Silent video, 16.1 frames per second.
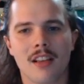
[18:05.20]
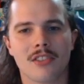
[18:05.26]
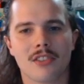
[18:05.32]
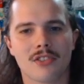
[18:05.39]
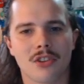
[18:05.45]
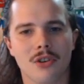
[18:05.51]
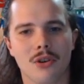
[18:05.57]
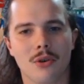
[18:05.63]

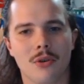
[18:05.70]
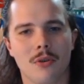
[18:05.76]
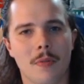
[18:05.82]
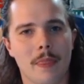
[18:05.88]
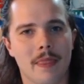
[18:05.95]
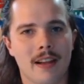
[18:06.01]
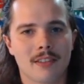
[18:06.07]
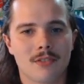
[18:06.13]
so
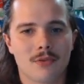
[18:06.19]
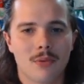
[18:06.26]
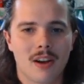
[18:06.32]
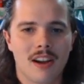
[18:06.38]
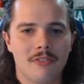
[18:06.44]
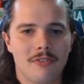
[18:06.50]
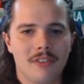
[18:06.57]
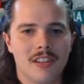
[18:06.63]
that's
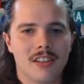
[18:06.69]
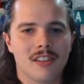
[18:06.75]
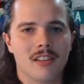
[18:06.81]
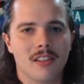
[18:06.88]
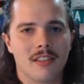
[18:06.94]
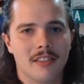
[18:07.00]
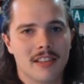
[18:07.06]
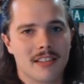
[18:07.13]
why I
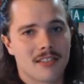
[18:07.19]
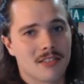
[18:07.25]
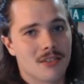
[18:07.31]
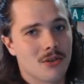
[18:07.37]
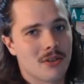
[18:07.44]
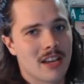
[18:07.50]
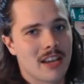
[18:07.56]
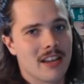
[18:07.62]
feel this is
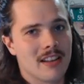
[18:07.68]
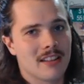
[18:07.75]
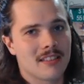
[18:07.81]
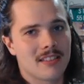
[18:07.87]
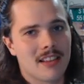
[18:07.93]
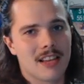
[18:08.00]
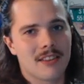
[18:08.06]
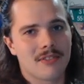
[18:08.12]
okay and
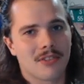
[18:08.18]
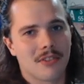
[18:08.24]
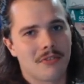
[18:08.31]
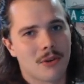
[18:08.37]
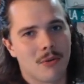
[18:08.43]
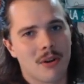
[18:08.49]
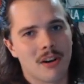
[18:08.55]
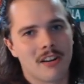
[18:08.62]
safe. So if
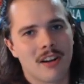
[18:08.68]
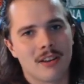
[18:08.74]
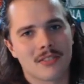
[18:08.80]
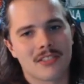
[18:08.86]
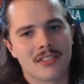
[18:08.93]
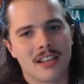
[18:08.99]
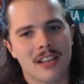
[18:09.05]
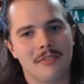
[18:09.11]
you're wondering how
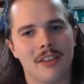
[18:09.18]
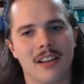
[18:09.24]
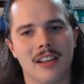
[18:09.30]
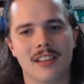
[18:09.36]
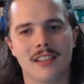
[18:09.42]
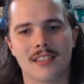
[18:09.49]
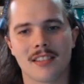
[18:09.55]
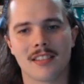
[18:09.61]
safe it
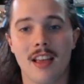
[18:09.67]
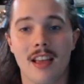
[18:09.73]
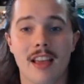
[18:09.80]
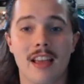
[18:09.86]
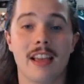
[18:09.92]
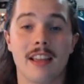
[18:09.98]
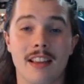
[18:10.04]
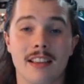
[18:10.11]
is
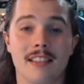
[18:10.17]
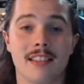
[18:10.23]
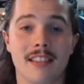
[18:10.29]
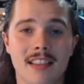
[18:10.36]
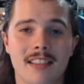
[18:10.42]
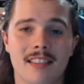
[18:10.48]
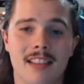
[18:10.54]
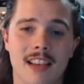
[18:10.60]

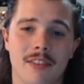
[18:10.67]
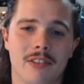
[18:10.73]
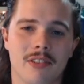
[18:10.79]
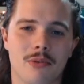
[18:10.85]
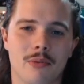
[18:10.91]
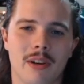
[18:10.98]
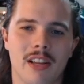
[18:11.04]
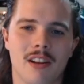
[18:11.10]
the
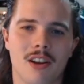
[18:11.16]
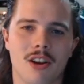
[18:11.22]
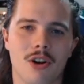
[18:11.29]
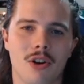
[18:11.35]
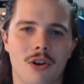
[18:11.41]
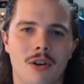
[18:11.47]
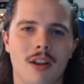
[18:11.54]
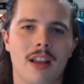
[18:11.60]
safest way to
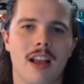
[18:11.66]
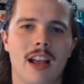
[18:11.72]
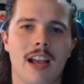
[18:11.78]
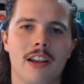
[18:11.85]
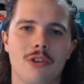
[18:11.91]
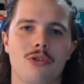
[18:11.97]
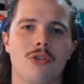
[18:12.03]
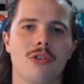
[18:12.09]
go.
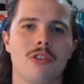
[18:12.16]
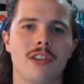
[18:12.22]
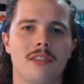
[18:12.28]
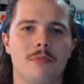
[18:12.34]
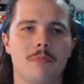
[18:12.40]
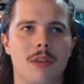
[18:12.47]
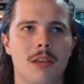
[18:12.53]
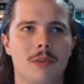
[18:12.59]

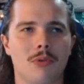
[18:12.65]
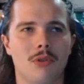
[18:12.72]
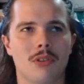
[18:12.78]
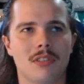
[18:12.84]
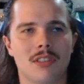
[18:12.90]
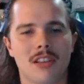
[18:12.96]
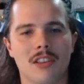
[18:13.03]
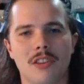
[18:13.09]
Android people
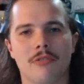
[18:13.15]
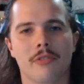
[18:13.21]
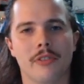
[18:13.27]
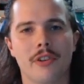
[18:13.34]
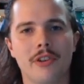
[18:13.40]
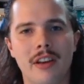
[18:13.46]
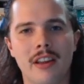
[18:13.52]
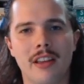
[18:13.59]
will tell you
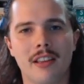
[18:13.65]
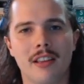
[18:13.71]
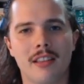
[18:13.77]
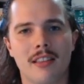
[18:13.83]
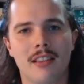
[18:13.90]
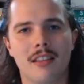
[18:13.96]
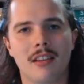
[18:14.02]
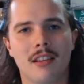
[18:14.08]
rooting
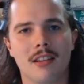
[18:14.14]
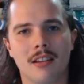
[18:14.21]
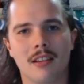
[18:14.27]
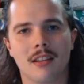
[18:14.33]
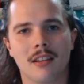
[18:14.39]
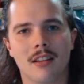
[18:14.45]
the